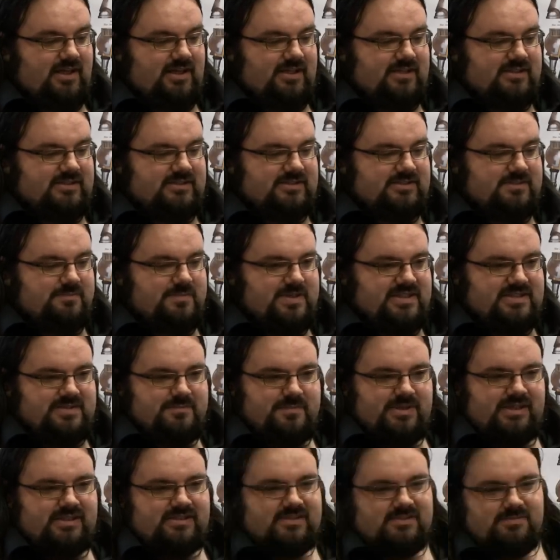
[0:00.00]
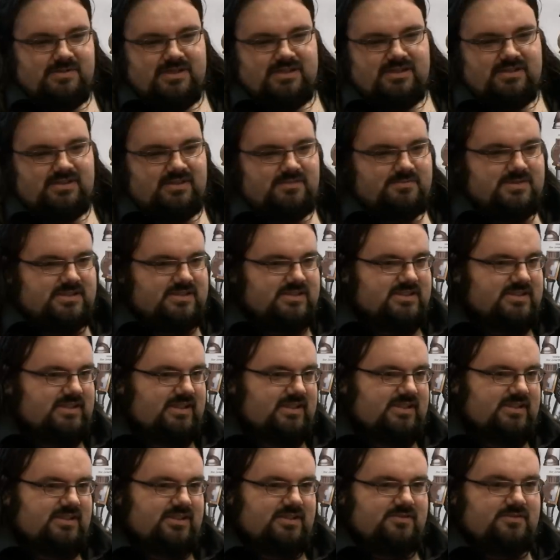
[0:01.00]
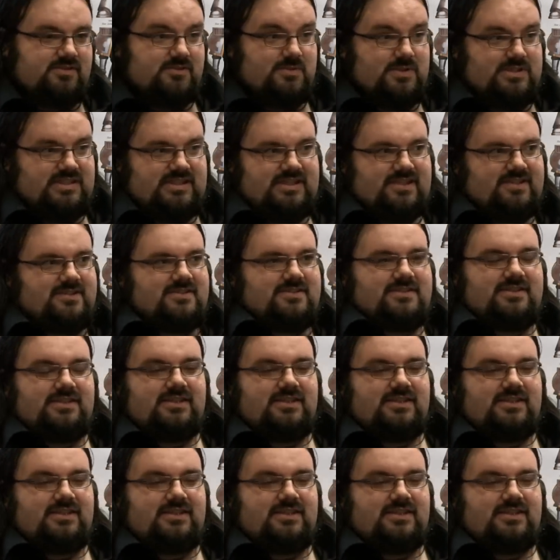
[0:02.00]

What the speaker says: as bits and pieces about it have been seeded over 20-30